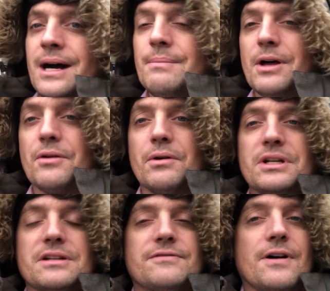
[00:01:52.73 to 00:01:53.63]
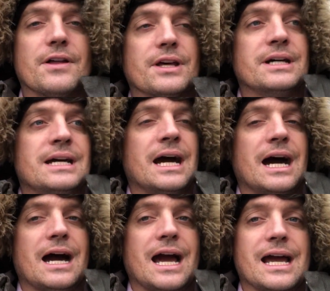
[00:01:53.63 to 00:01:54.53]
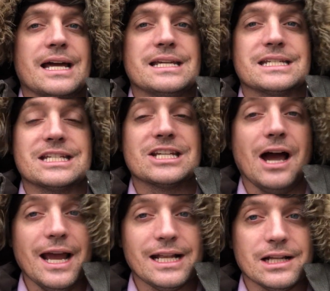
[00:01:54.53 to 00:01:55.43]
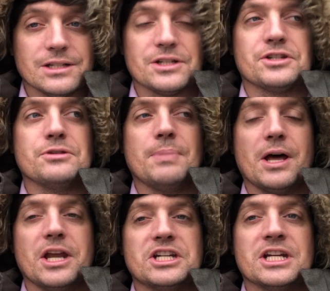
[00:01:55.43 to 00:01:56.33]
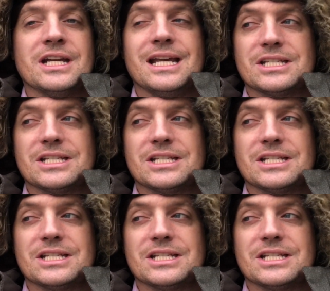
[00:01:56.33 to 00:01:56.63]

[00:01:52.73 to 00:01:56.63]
A mother or indeed a father uh, is entitled to punish